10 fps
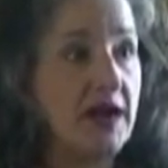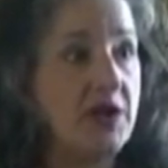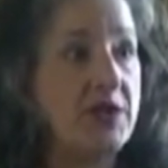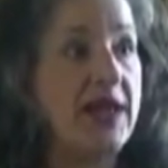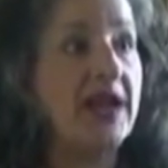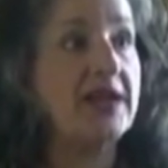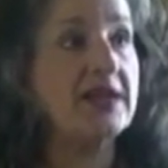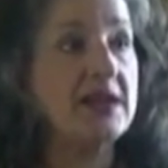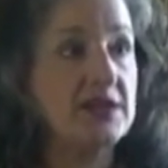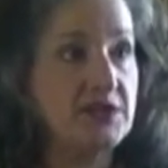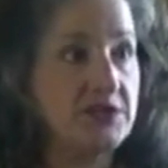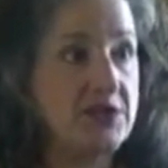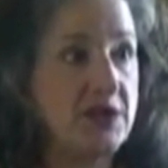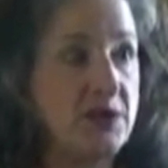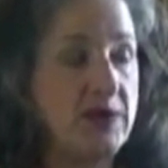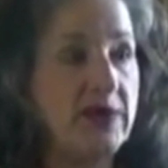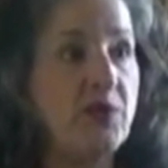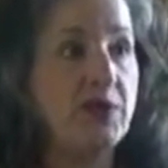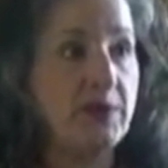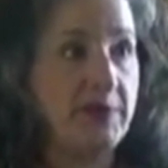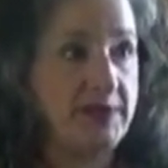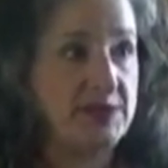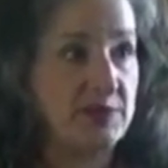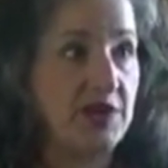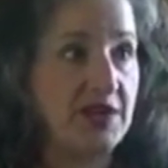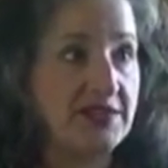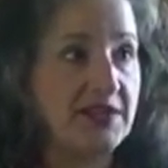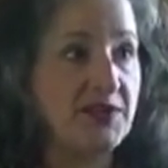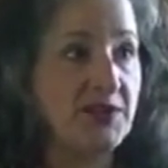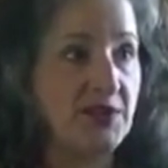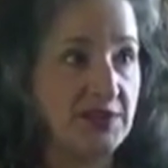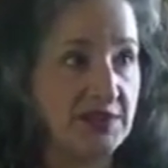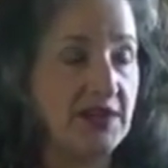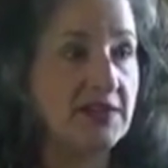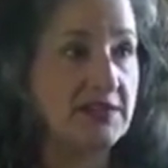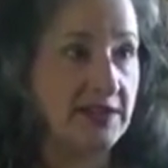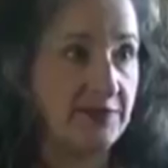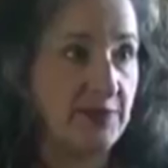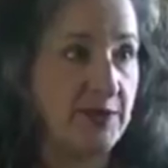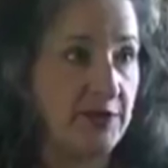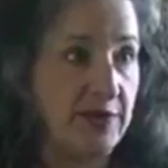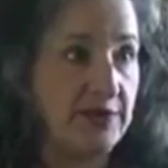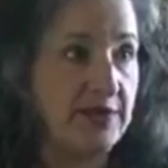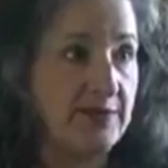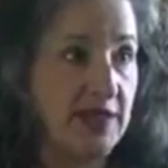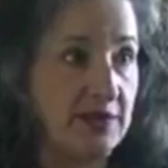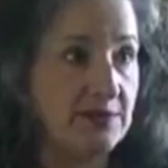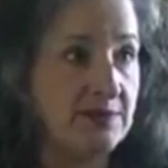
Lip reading: Okay, so it wouldn't be a surprise that it's not safe to be around him now.